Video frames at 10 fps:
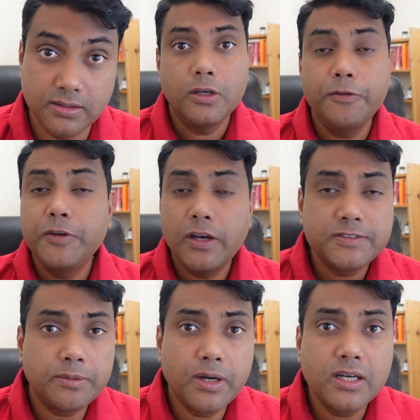If you have
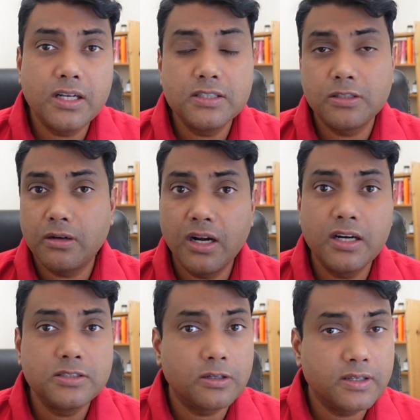some uncles or
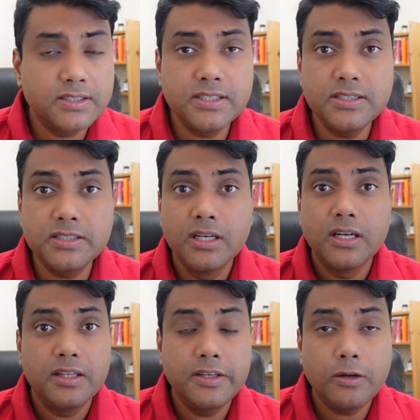aunts or cousins,
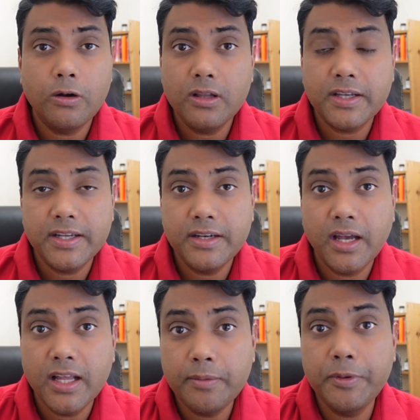they all can
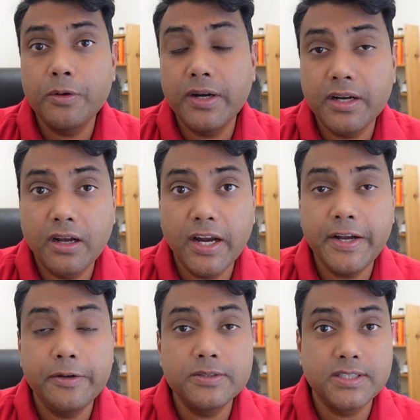help you and
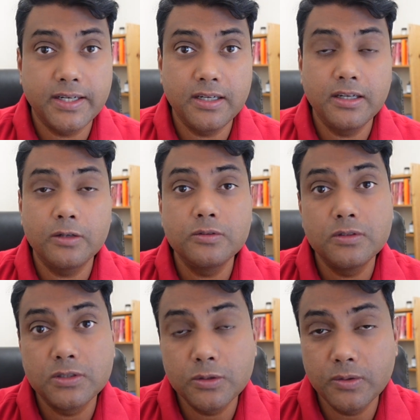guide you settle down
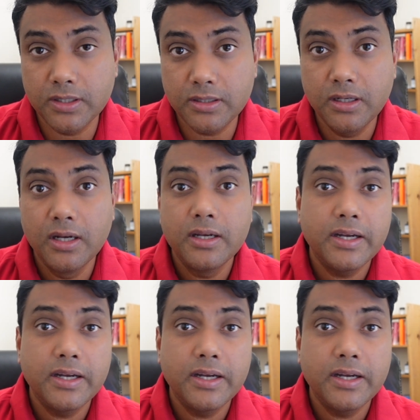sooner.